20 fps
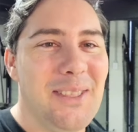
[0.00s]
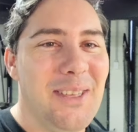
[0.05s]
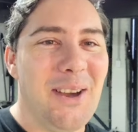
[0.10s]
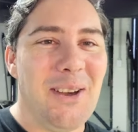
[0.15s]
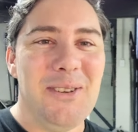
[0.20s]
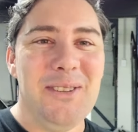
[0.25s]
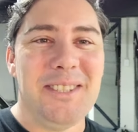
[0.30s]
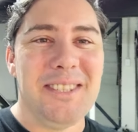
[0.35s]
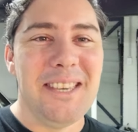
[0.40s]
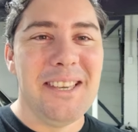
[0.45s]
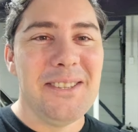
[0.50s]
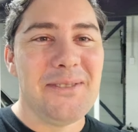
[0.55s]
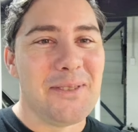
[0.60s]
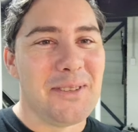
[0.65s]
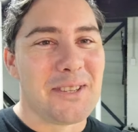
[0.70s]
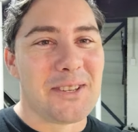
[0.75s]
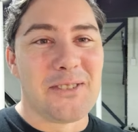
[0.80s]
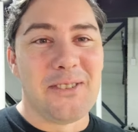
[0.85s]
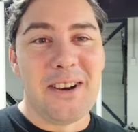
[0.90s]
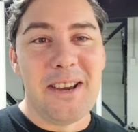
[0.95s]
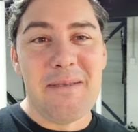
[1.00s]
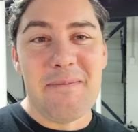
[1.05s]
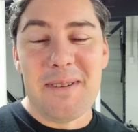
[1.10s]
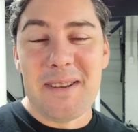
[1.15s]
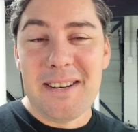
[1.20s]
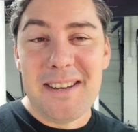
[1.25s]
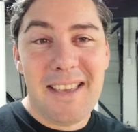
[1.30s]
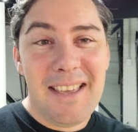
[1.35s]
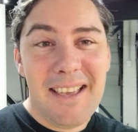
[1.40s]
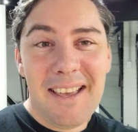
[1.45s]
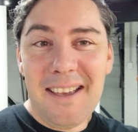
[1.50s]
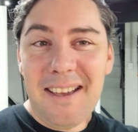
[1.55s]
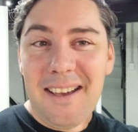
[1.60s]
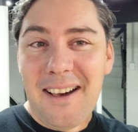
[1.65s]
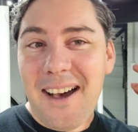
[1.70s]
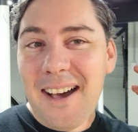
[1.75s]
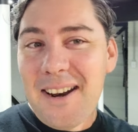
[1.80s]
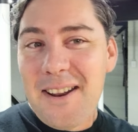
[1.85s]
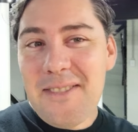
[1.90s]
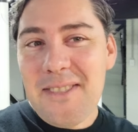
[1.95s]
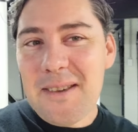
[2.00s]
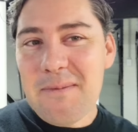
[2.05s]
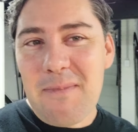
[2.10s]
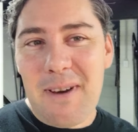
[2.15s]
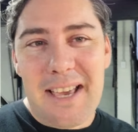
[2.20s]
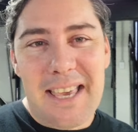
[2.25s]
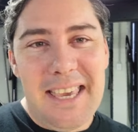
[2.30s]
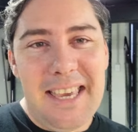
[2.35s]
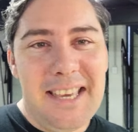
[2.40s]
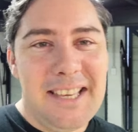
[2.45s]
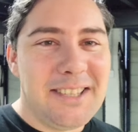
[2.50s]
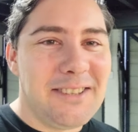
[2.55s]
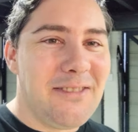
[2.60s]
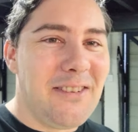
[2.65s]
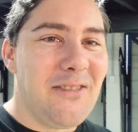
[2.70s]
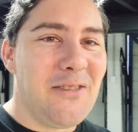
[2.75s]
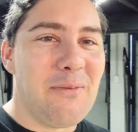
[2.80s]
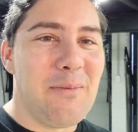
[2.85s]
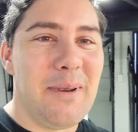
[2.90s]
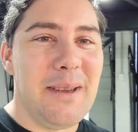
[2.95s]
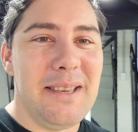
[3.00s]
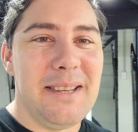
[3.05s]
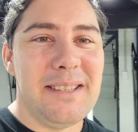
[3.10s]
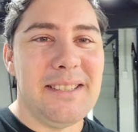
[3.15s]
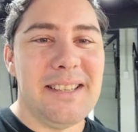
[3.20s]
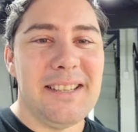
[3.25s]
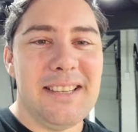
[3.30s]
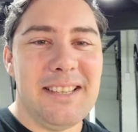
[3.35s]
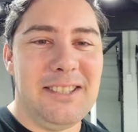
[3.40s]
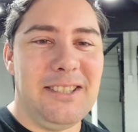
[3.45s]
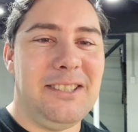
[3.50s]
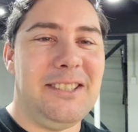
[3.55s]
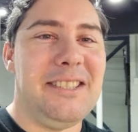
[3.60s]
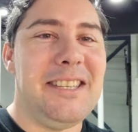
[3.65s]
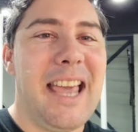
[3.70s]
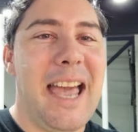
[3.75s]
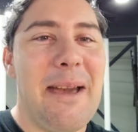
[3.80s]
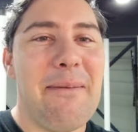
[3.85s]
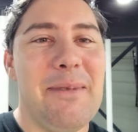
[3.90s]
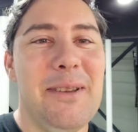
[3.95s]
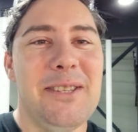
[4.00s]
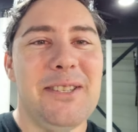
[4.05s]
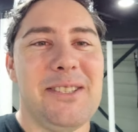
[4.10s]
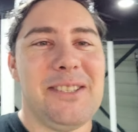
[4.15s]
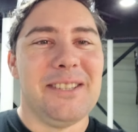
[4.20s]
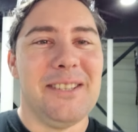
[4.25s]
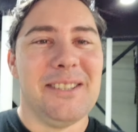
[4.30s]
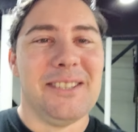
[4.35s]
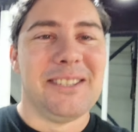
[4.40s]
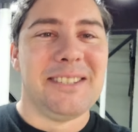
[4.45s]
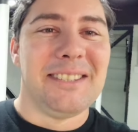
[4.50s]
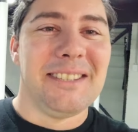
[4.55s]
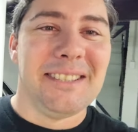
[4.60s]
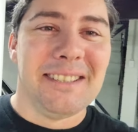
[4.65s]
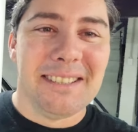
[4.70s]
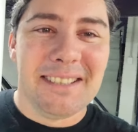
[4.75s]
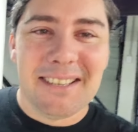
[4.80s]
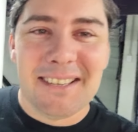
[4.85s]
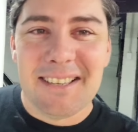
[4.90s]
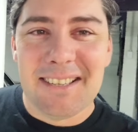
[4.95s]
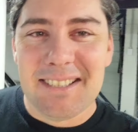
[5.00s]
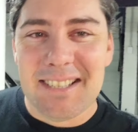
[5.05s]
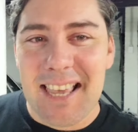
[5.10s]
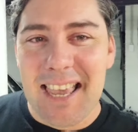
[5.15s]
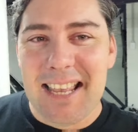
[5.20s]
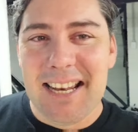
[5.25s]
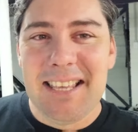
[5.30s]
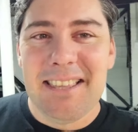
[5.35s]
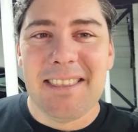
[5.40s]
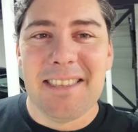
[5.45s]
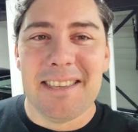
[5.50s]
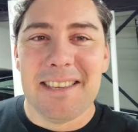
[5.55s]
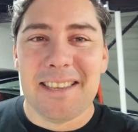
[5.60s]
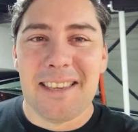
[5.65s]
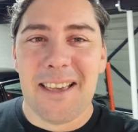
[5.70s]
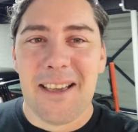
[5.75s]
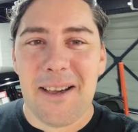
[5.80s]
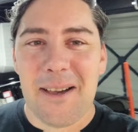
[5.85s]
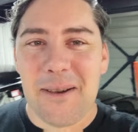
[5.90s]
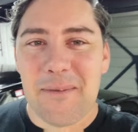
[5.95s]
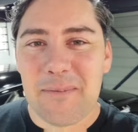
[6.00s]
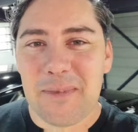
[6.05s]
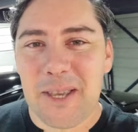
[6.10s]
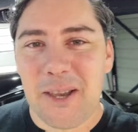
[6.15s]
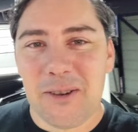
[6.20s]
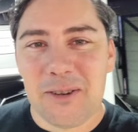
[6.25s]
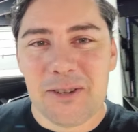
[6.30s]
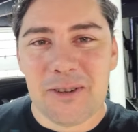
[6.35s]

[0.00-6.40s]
those things were screaming. I don't think my ears have ever been as damaged as as anything um, going